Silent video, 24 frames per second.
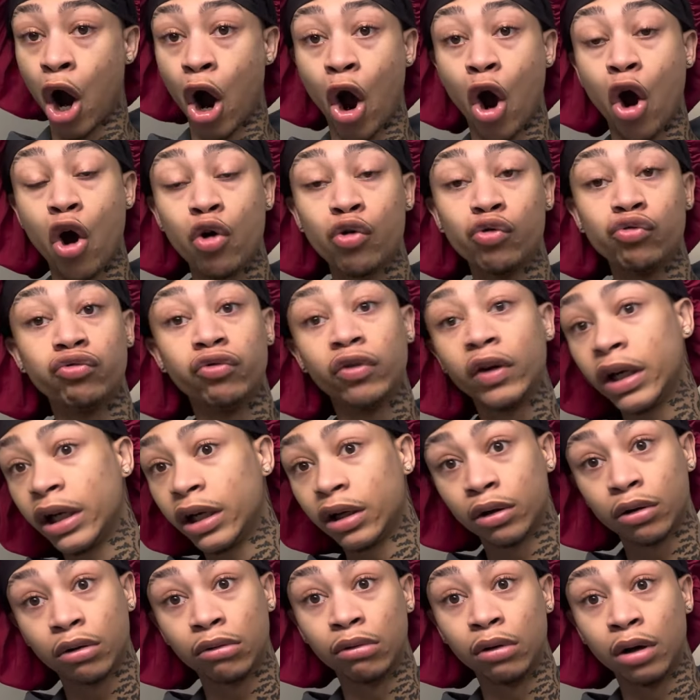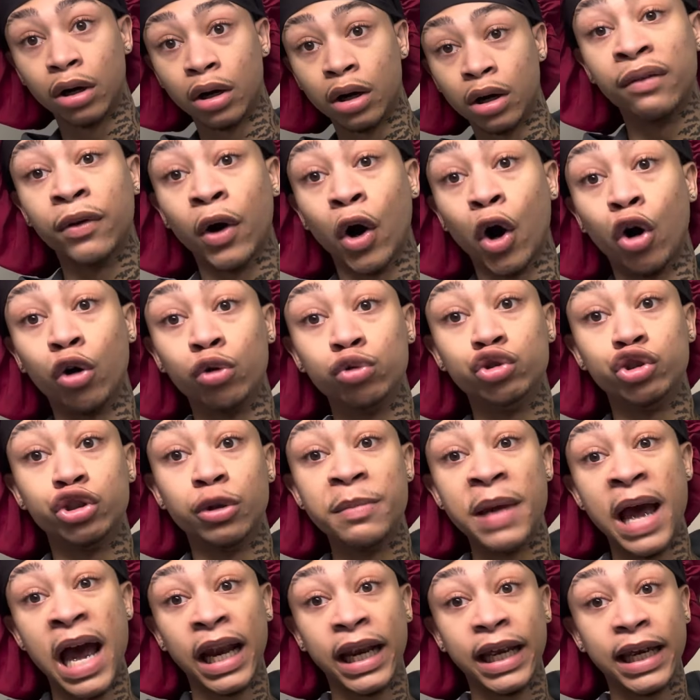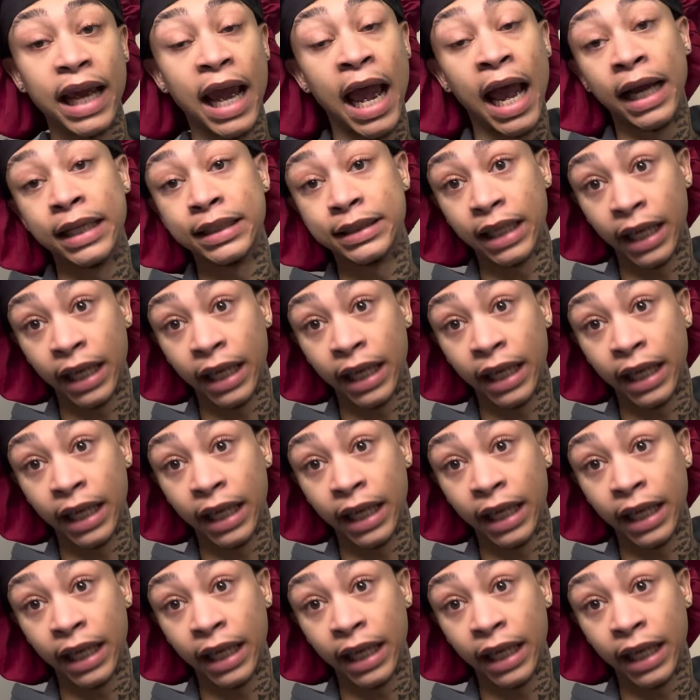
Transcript: a whole reel of a whole dramatic ass